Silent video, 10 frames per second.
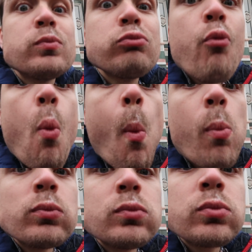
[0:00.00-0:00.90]
You got a
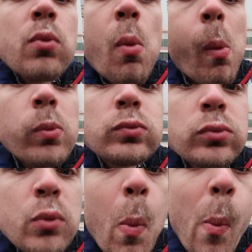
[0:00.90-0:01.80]
little bit of
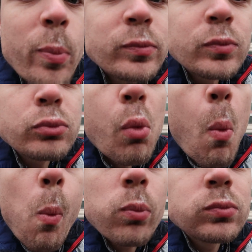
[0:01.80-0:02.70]
a
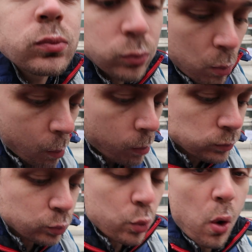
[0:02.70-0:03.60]
powder on your lip,
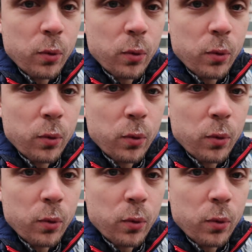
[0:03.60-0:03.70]
bro.